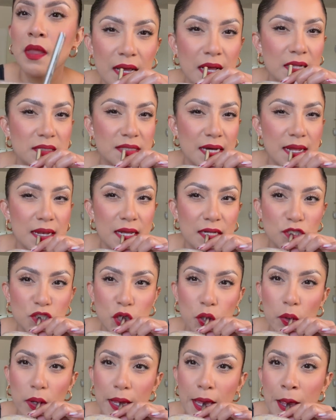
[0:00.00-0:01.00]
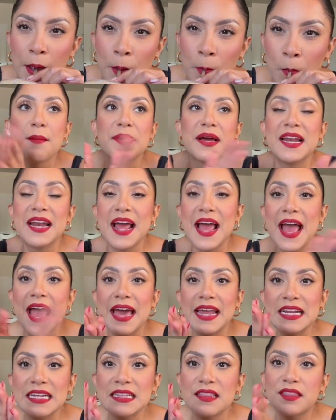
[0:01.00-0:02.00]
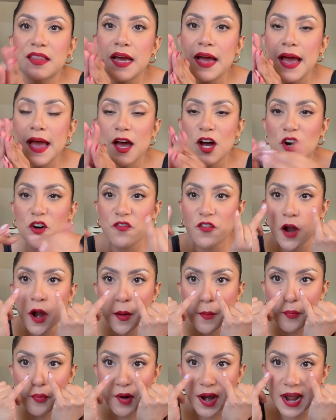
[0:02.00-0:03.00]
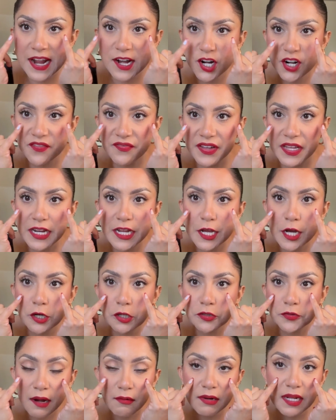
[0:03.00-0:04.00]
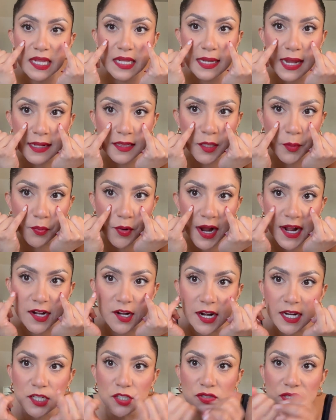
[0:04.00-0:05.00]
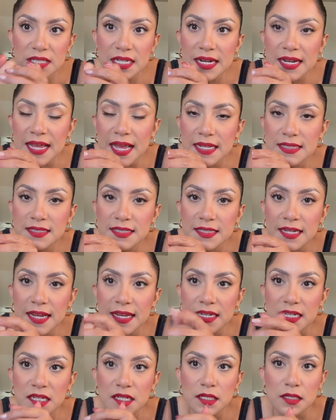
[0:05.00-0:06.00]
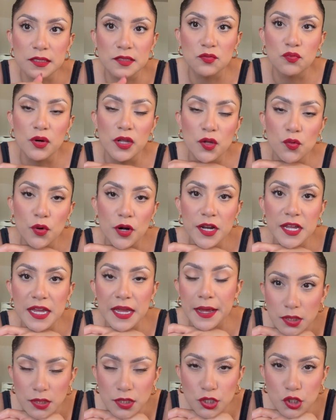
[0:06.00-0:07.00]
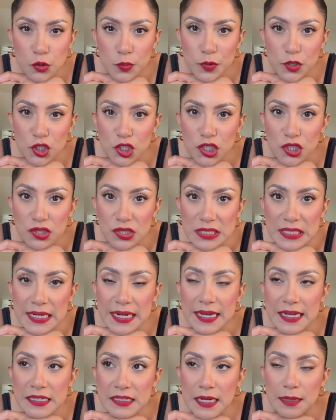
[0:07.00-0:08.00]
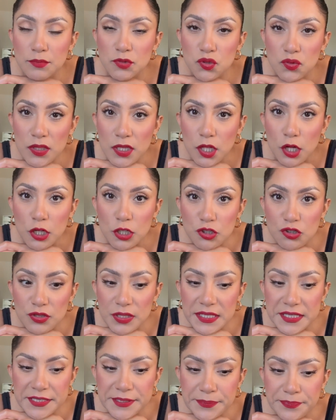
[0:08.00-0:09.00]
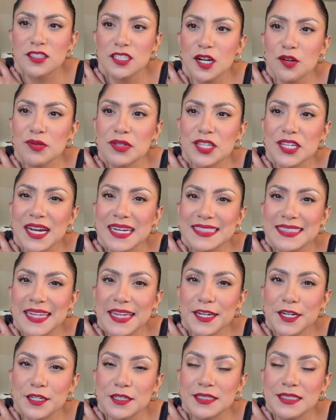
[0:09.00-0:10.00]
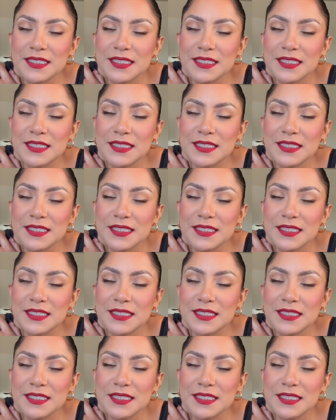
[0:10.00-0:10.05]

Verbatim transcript: It's kind of like chewy. I'm gonna edit the e.l.f. brightener video. I really like the brightener. I used it again today and it's really working. Super chill today. I'm doing laundry. Talk with you guys later.